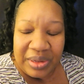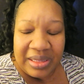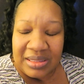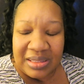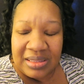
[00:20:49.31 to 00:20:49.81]

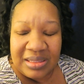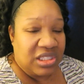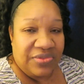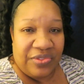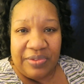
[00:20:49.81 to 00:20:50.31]
It's, I
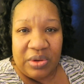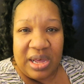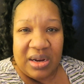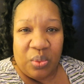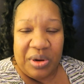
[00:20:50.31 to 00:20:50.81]
just felt
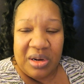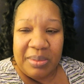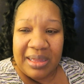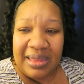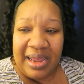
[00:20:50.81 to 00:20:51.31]
kind of weird
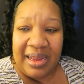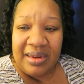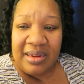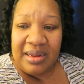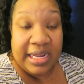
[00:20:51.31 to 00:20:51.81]
about that.